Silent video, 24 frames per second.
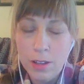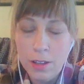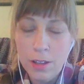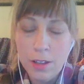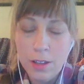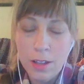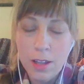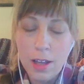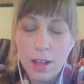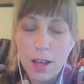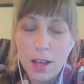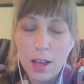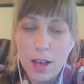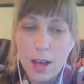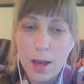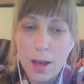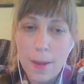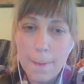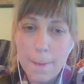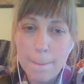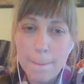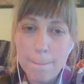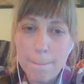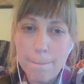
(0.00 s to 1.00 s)

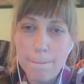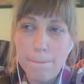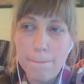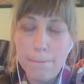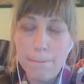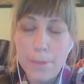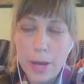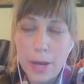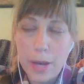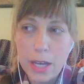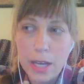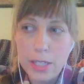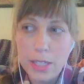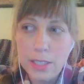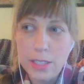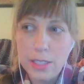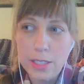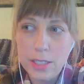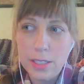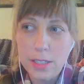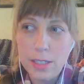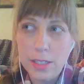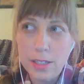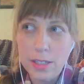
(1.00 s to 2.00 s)
but
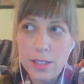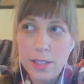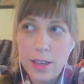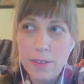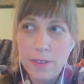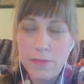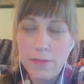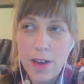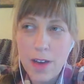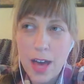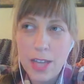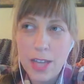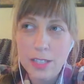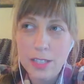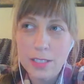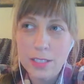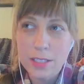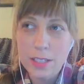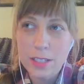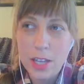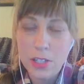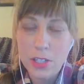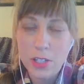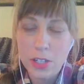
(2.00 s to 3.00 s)
they find
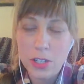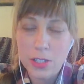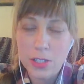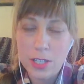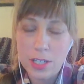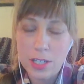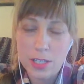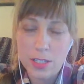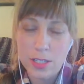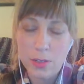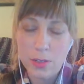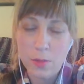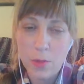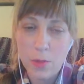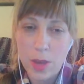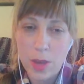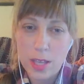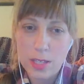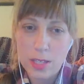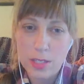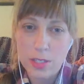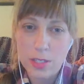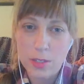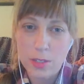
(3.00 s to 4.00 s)
such artistic
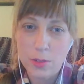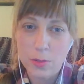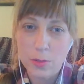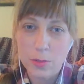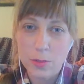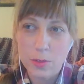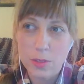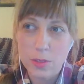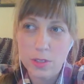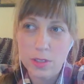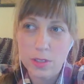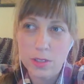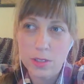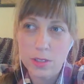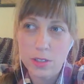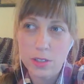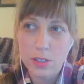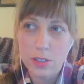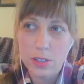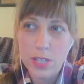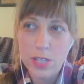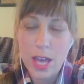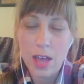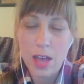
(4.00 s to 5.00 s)
ways to
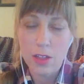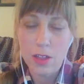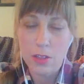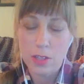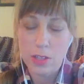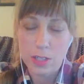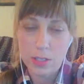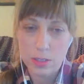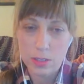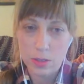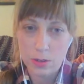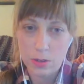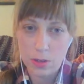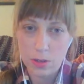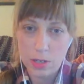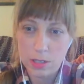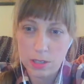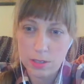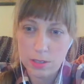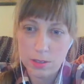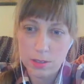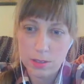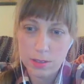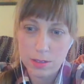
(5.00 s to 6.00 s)
tell these
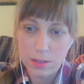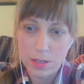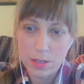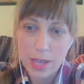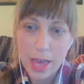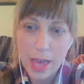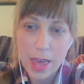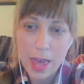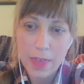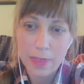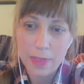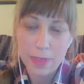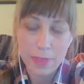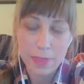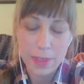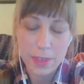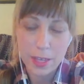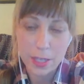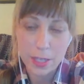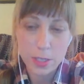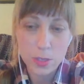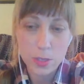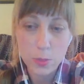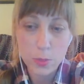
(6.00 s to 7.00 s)
stories, and
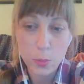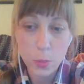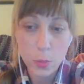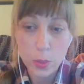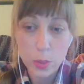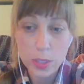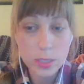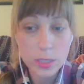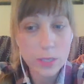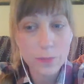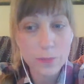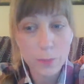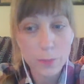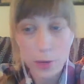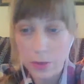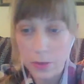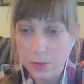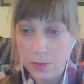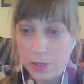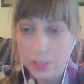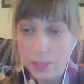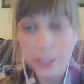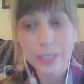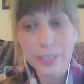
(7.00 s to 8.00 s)
this was a
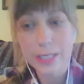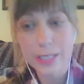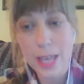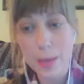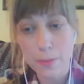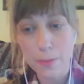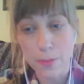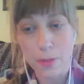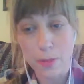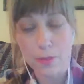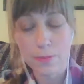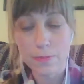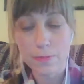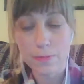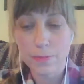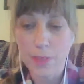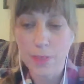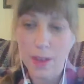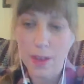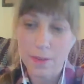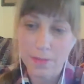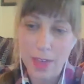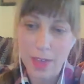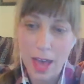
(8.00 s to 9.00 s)
perfect example
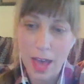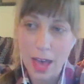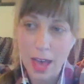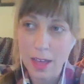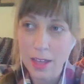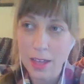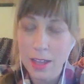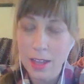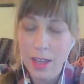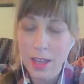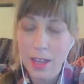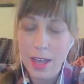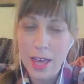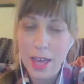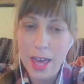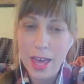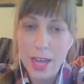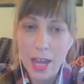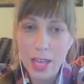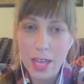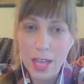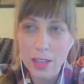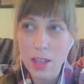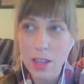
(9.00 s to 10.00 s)
of that. And
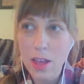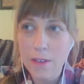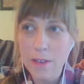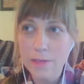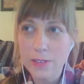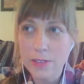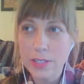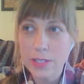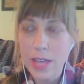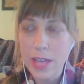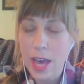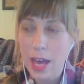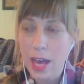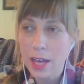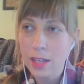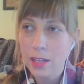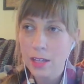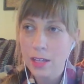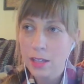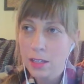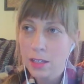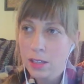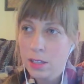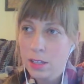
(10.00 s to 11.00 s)
I loved that,
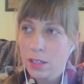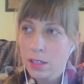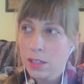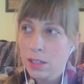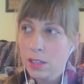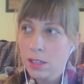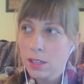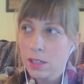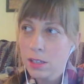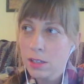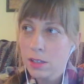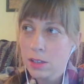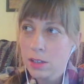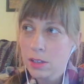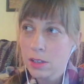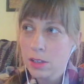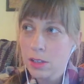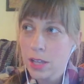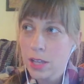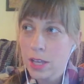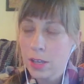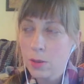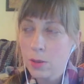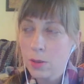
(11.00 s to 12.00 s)

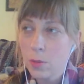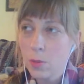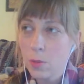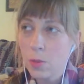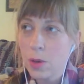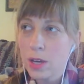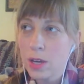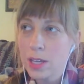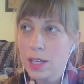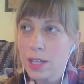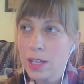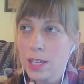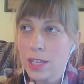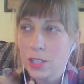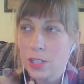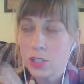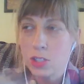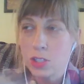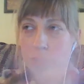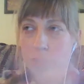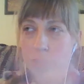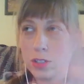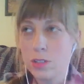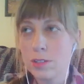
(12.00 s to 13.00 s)
like,
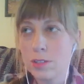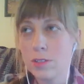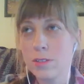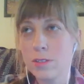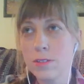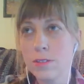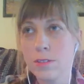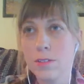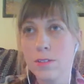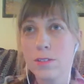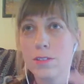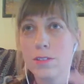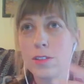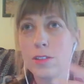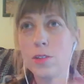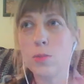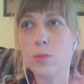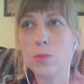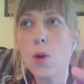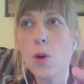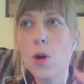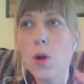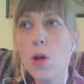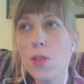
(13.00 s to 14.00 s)
the
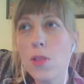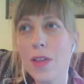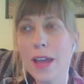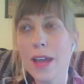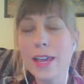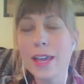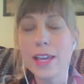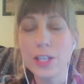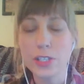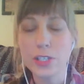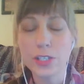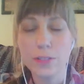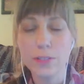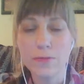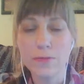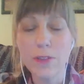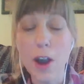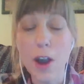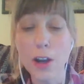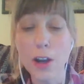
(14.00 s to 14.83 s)
role that each Fargo